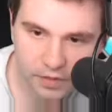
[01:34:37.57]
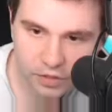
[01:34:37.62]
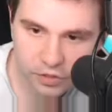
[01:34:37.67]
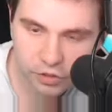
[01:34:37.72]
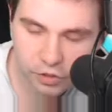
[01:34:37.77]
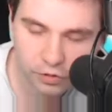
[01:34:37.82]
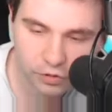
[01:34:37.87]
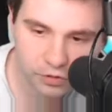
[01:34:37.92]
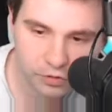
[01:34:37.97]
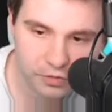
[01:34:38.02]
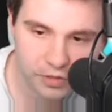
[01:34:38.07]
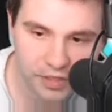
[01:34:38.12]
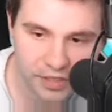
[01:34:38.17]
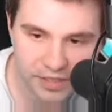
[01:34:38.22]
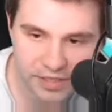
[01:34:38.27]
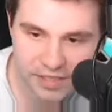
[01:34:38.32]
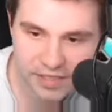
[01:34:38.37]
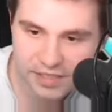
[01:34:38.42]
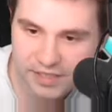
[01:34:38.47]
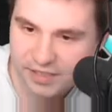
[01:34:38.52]
Two
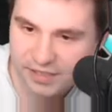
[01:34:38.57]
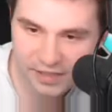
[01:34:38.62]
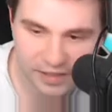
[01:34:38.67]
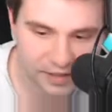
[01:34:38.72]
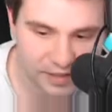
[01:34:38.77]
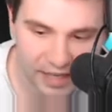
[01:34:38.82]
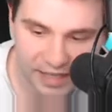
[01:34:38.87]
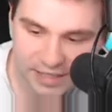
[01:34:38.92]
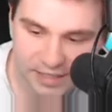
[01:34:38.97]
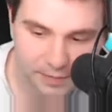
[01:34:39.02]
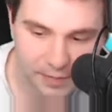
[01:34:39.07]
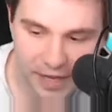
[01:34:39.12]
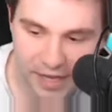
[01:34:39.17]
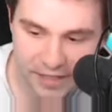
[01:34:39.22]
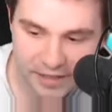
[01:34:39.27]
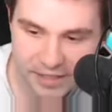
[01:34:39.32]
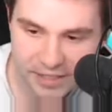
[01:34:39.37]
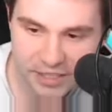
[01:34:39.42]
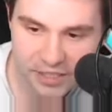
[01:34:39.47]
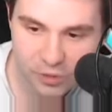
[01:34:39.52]
units, that's
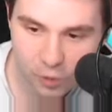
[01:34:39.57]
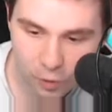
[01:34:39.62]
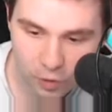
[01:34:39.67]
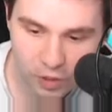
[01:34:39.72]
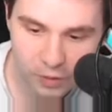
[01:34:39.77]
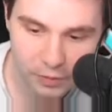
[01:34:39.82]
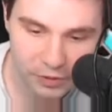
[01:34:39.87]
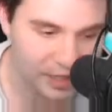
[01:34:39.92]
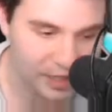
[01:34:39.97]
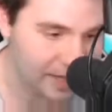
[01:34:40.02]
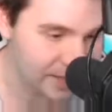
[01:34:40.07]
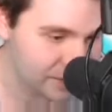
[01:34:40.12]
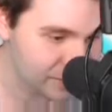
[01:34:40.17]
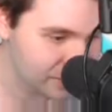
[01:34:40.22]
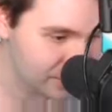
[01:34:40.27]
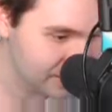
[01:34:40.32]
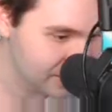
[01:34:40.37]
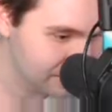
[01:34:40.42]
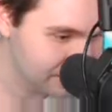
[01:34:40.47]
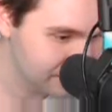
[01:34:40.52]
bad. This is horrible,
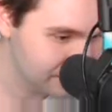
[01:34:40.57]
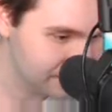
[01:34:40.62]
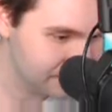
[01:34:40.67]
actually.